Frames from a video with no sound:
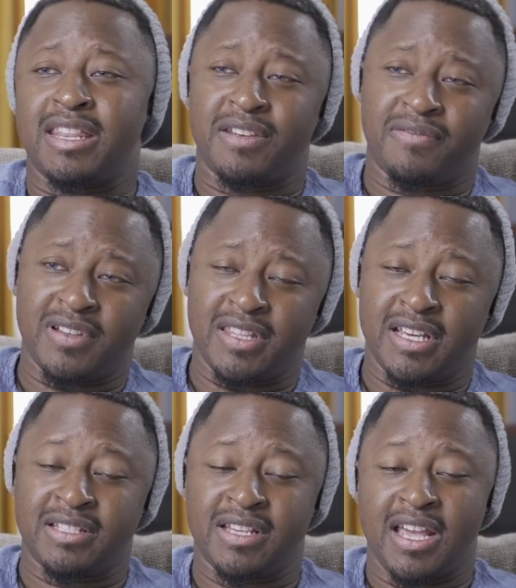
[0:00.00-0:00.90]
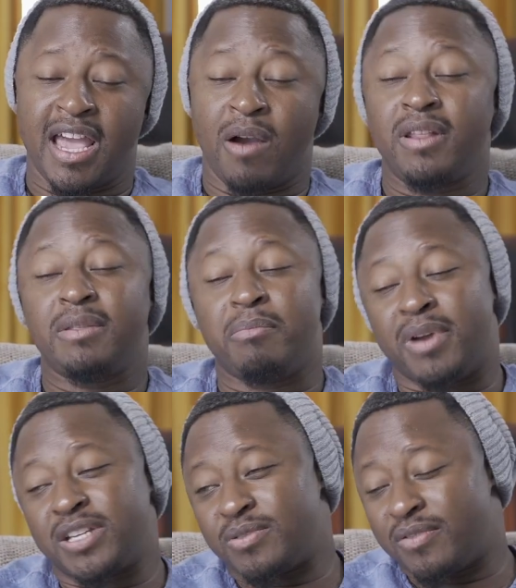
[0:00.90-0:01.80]
And different things. And one of the
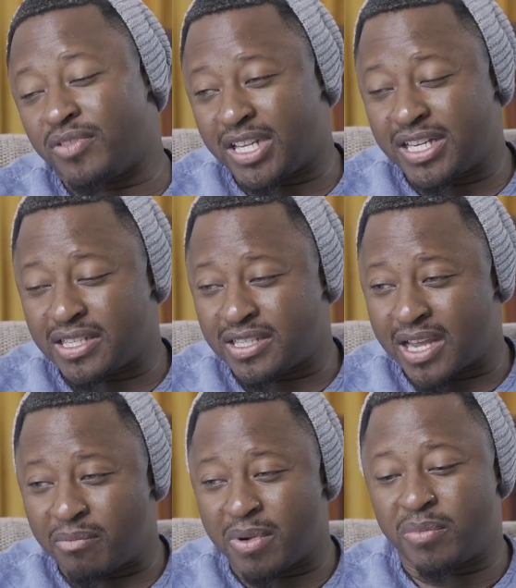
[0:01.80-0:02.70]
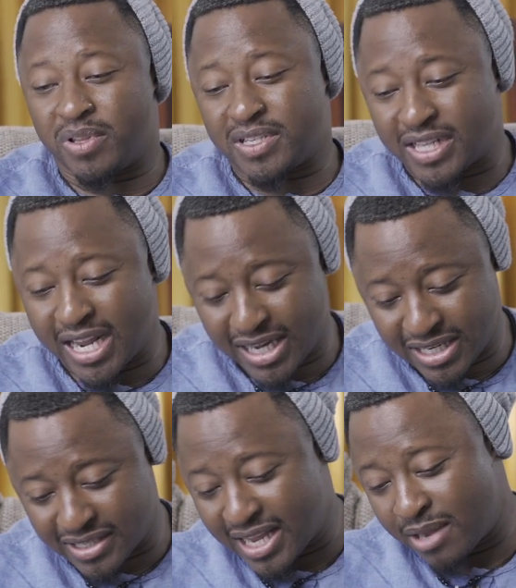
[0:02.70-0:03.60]
best revelations, I remember this lady
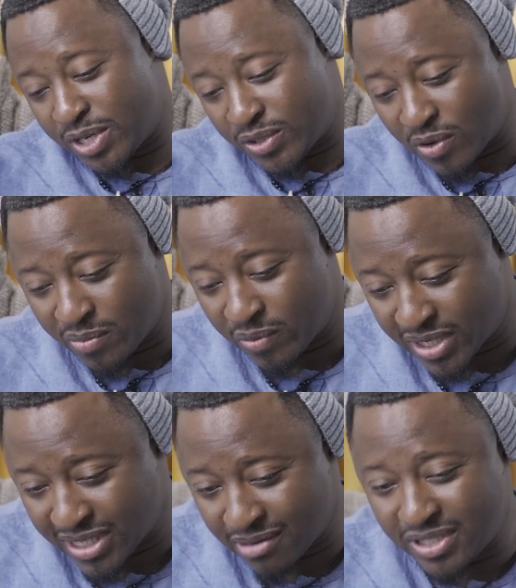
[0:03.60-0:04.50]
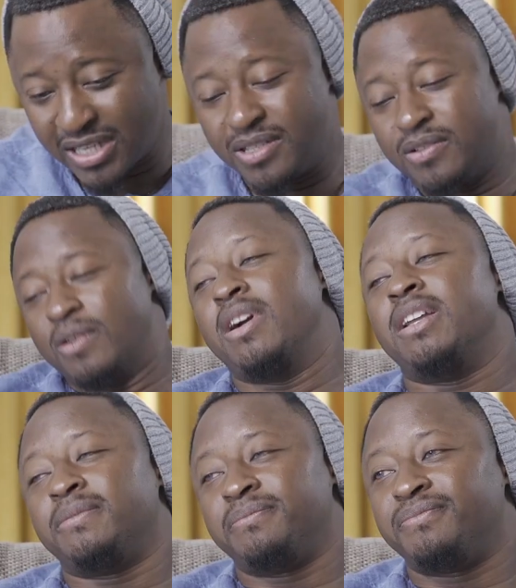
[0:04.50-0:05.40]
just came and told me one time. She says, you know
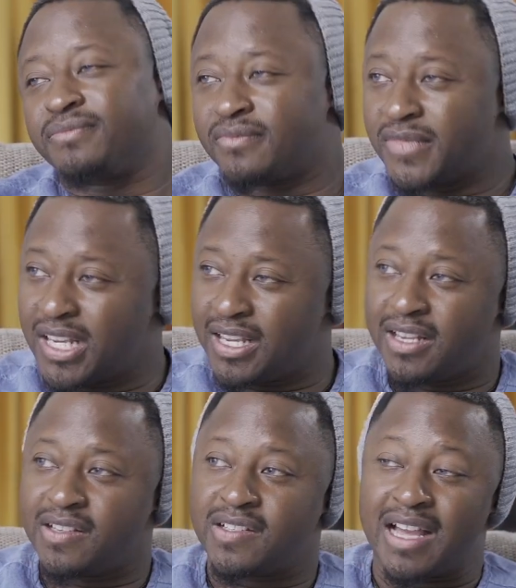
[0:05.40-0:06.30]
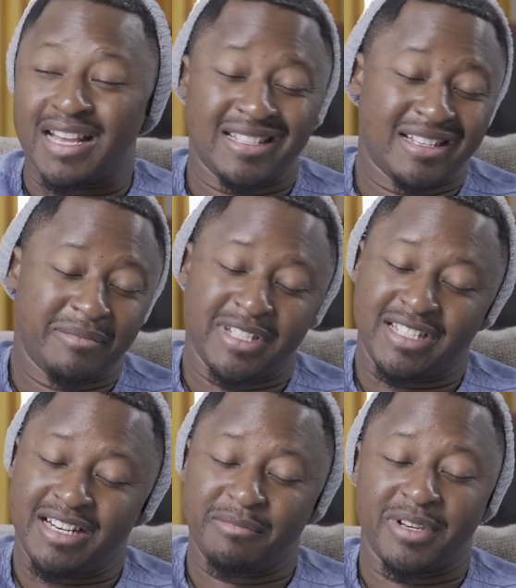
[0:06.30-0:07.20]
what? God's telling me it's
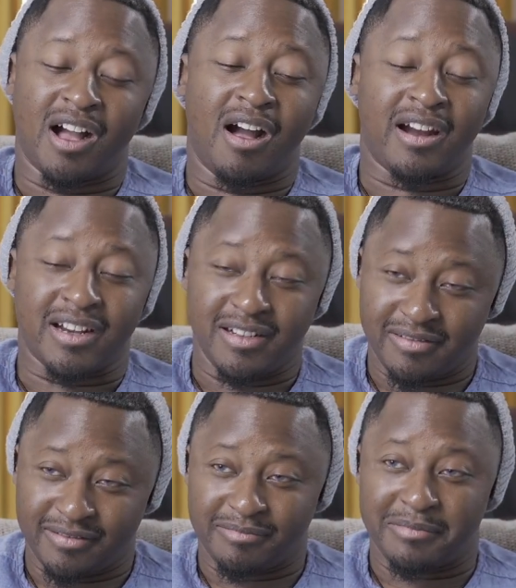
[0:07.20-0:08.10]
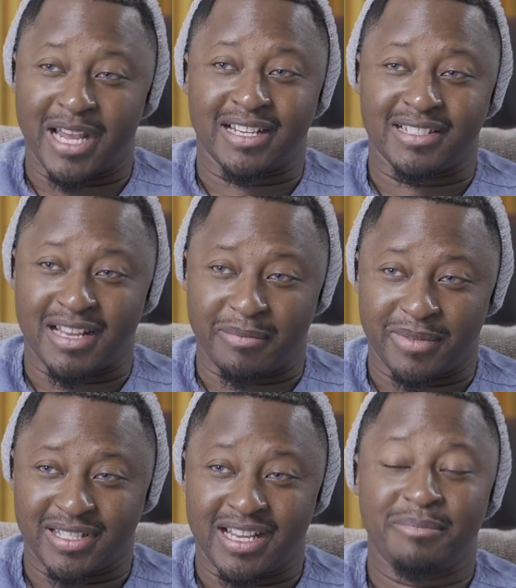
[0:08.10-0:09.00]
going to be hard back in Zambia.
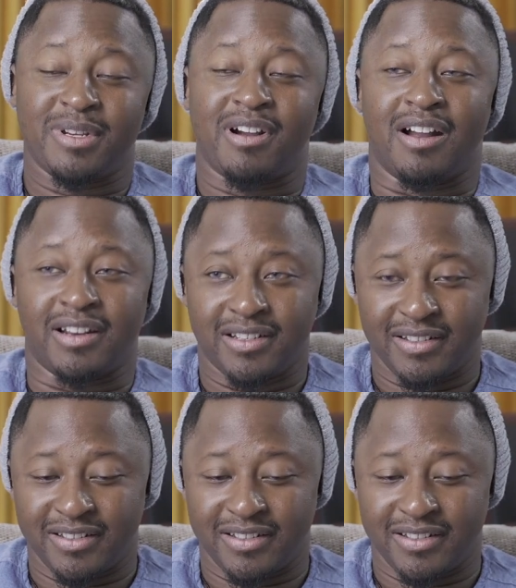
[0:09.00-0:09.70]
It's going to be hard.